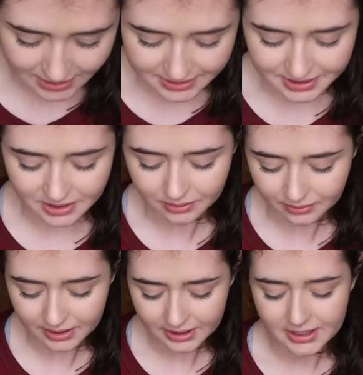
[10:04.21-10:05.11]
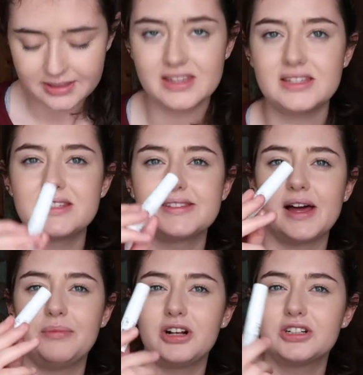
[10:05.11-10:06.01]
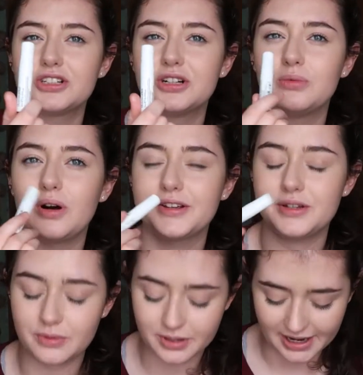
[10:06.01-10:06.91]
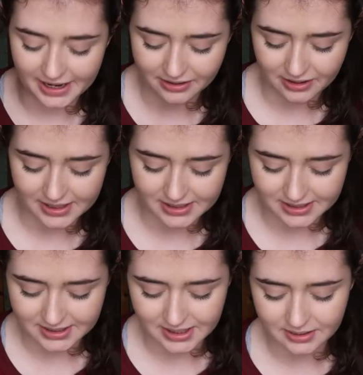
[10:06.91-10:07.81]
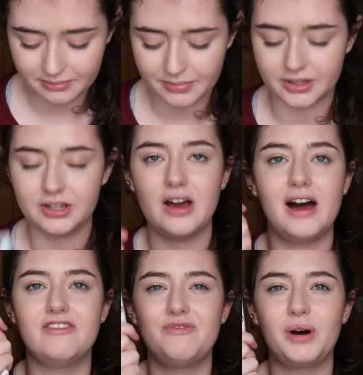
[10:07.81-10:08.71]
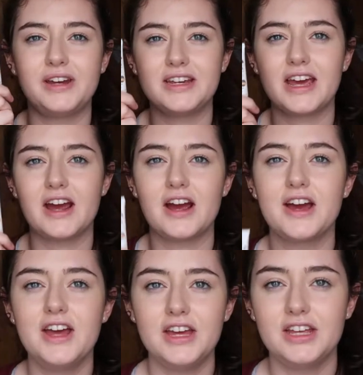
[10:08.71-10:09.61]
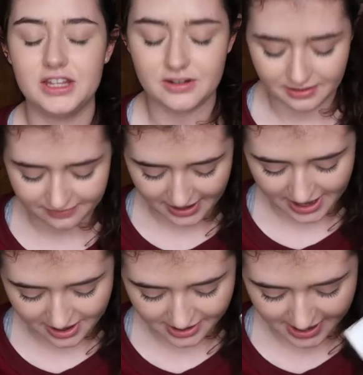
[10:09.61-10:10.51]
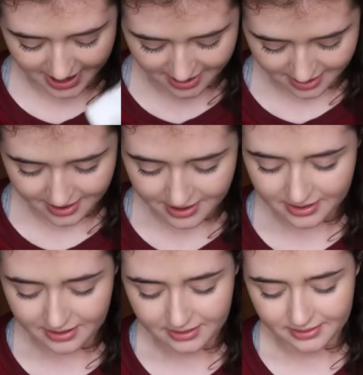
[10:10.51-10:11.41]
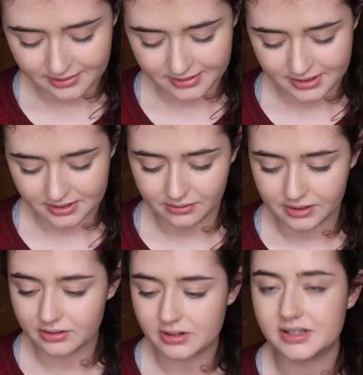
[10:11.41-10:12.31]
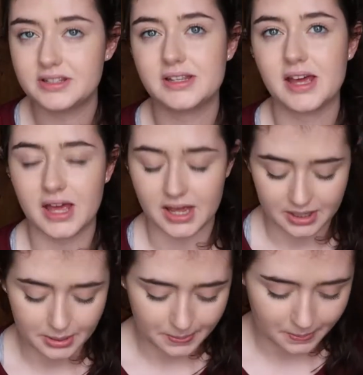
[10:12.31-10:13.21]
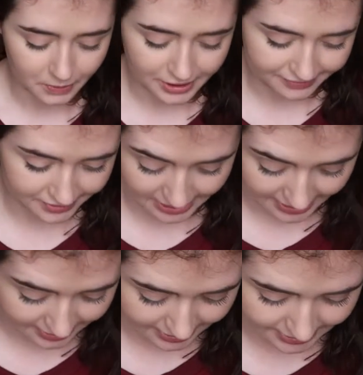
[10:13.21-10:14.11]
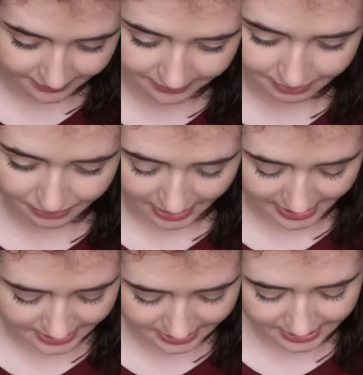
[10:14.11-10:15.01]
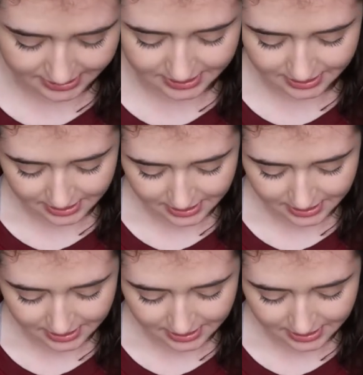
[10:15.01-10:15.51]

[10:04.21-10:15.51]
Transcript: So this, I'm not sure what you would categorize this in, but you have body care, you have hair care. so you could say whatever that kind of brand is.